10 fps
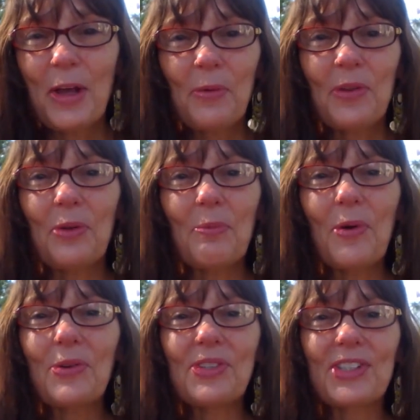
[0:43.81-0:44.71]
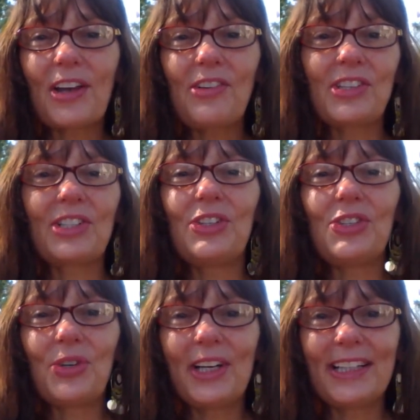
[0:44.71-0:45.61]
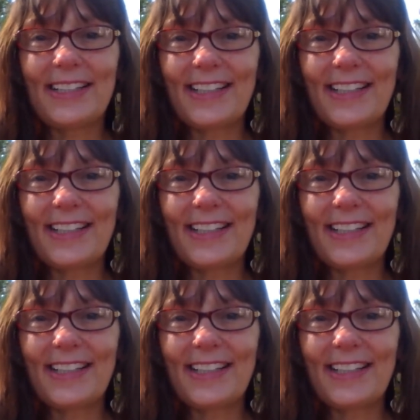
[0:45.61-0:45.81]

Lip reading: with their motorcycles and enjoying the